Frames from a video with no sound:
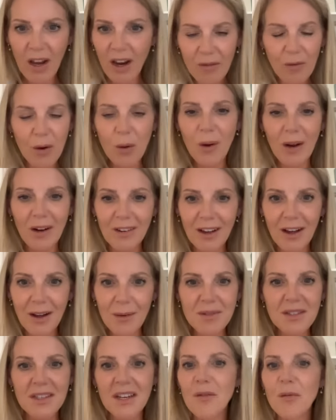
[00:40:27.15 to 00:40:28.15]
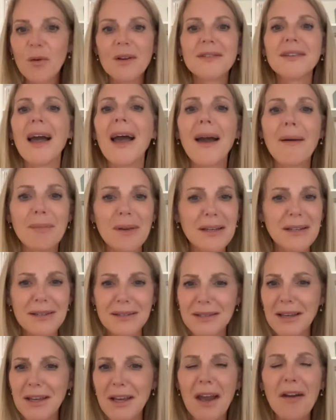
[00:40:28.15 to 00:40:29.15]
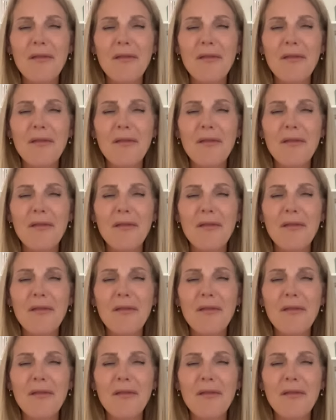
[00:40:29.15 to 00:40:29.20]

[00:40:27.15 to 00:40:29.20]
everyone comes and everyone's happy to see.